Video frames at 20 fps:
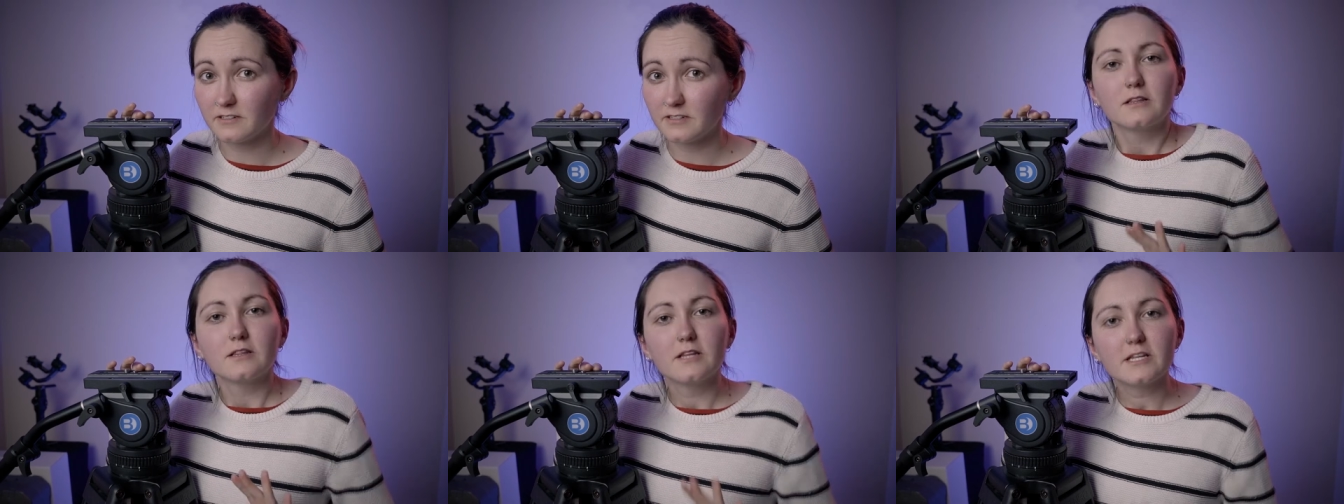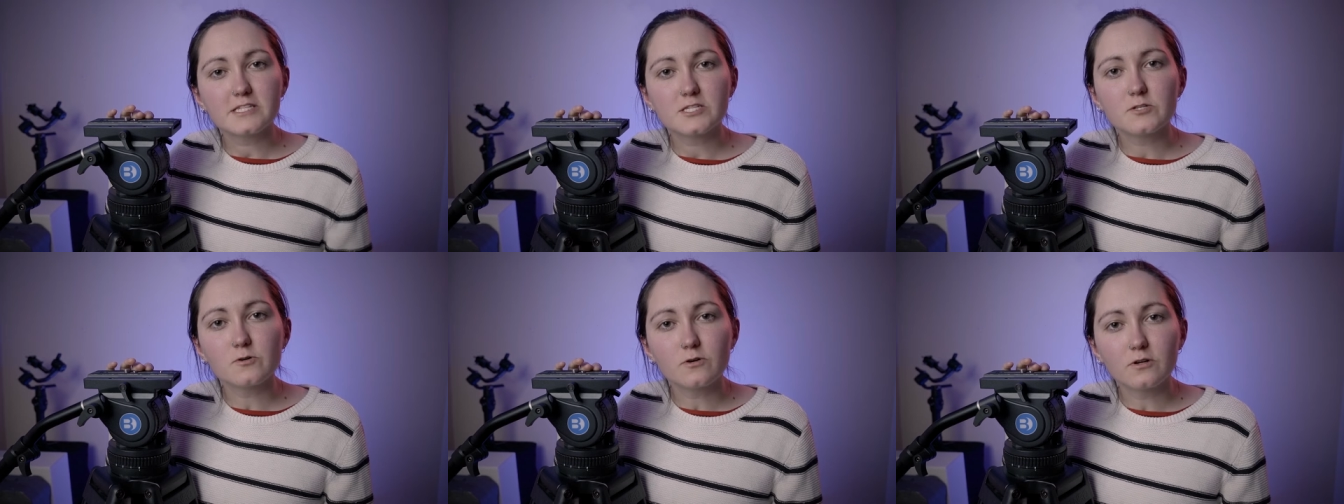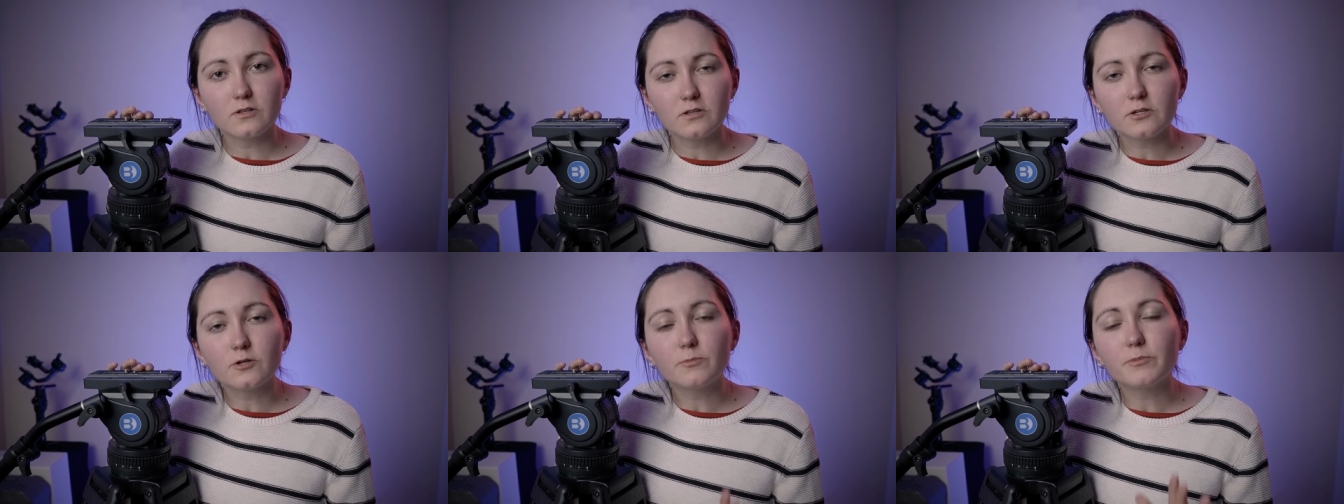Let's talk
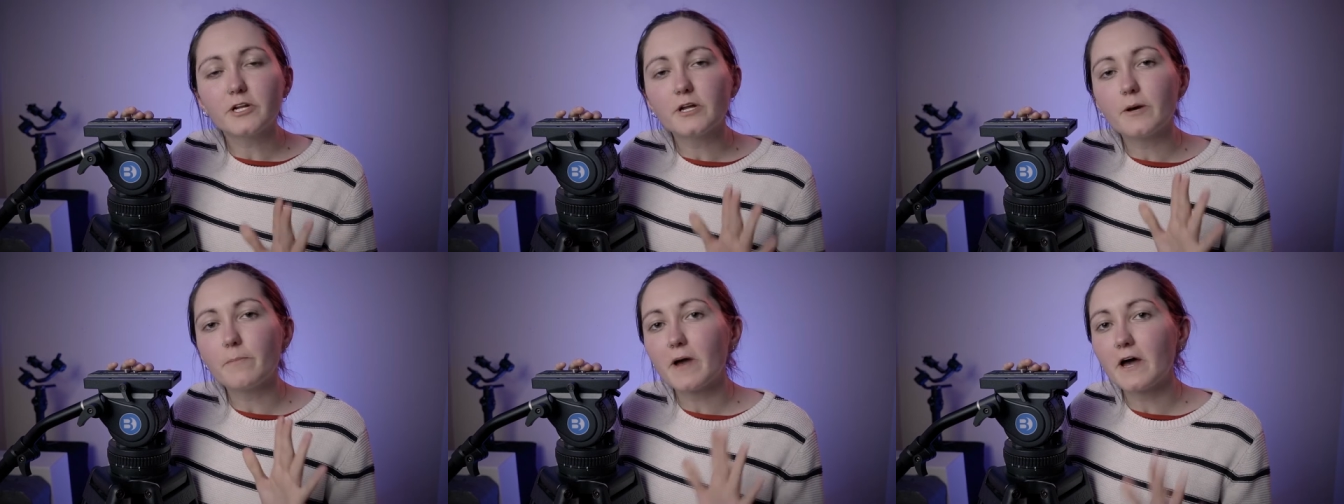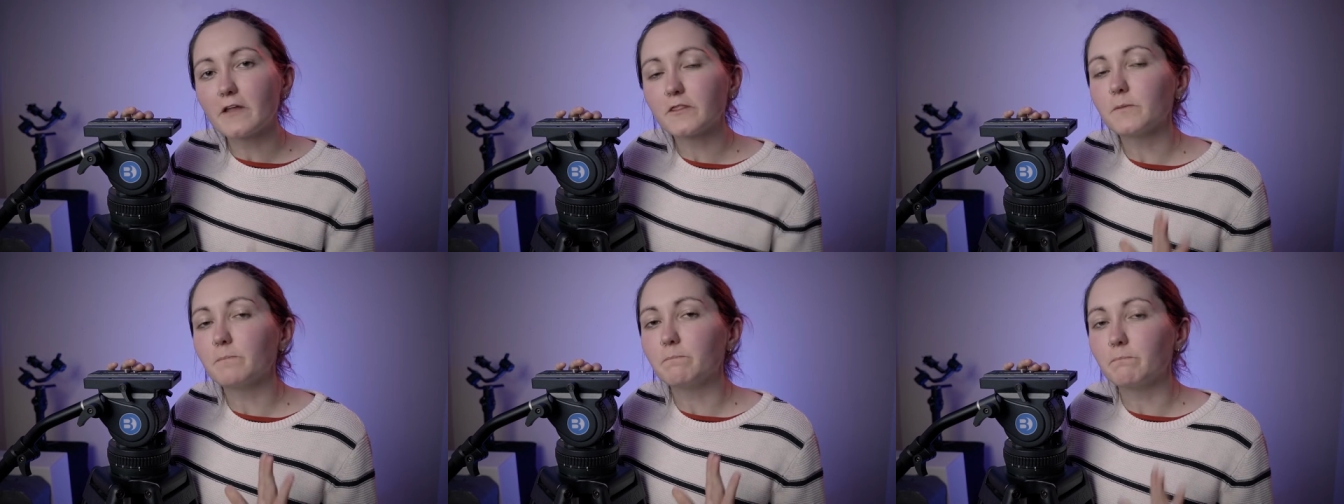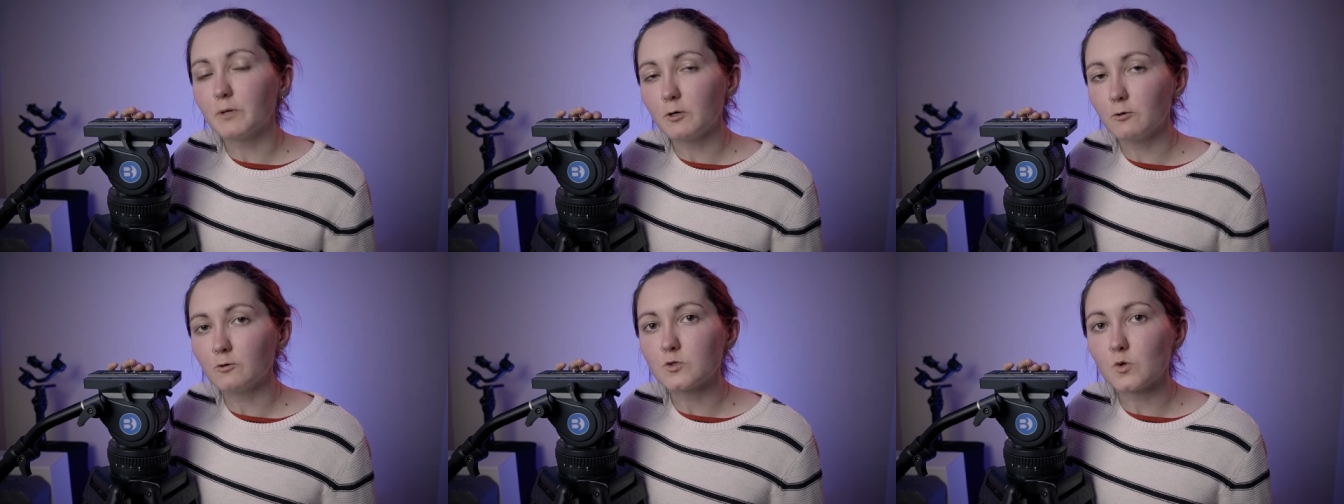a little bit about the
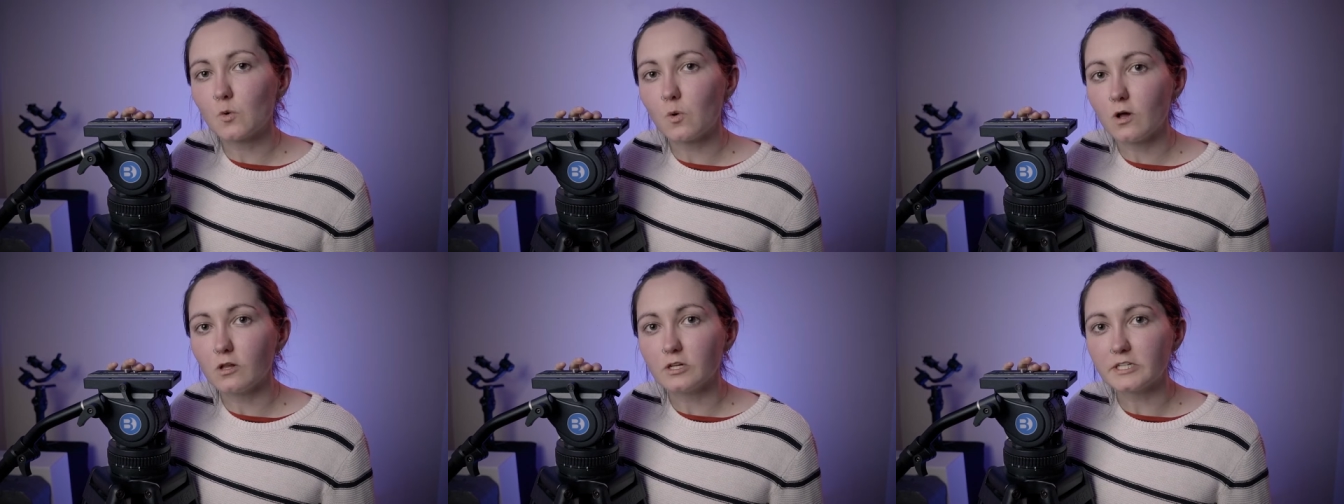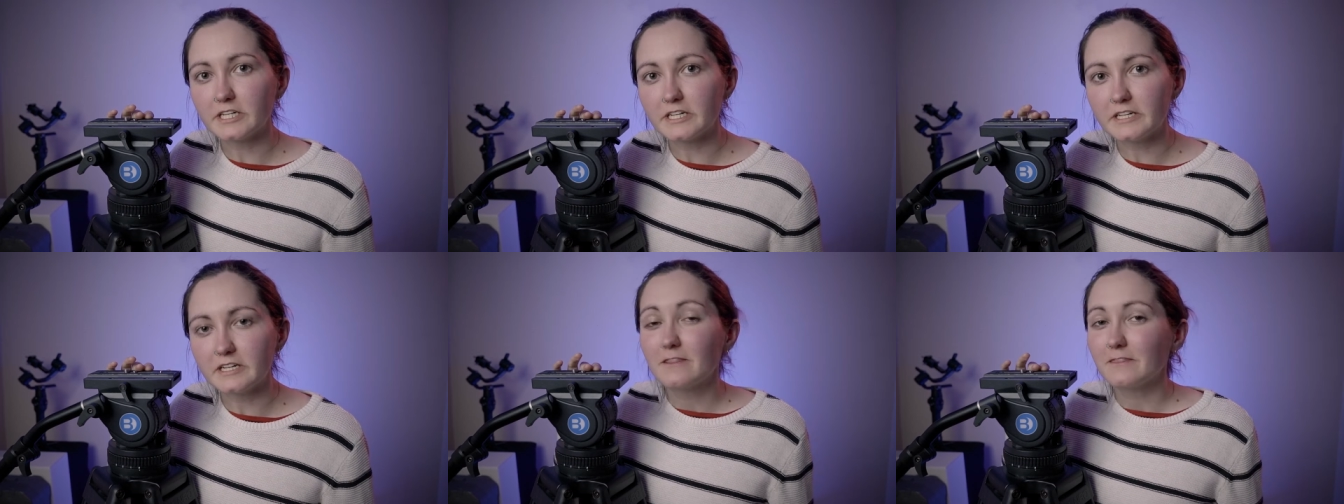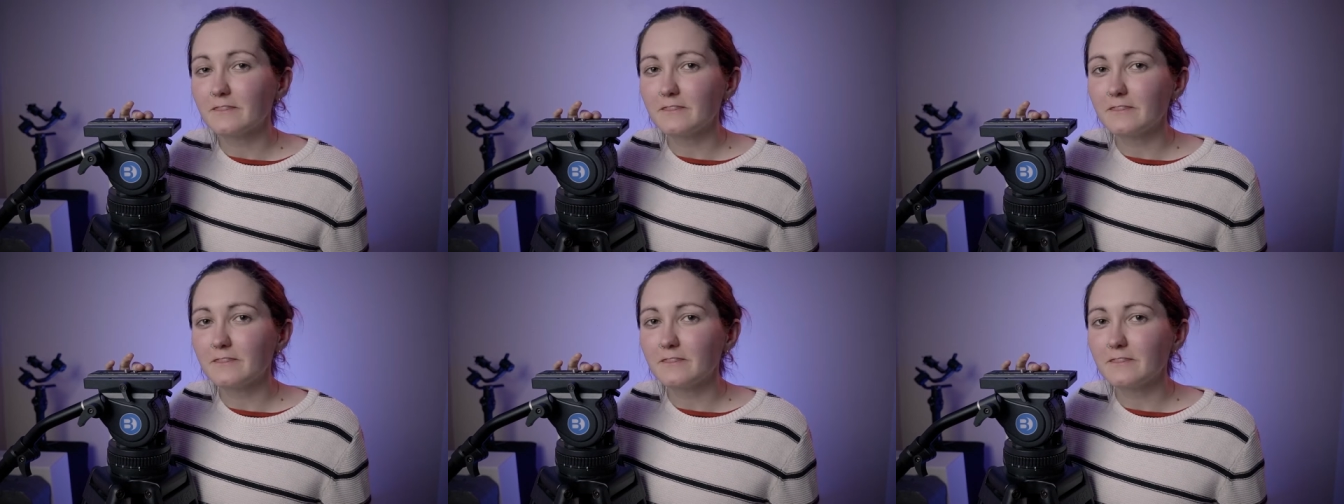build quality.